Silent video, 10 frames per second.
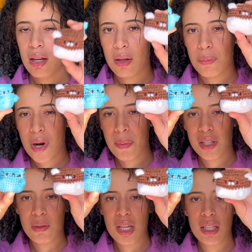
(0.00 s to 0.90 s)
probably
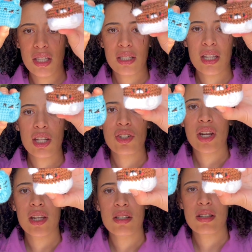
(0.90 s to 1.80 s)
gonna make these
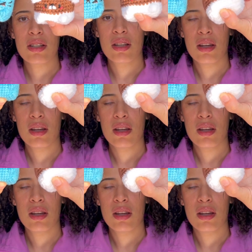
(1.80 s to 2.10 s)
keychains,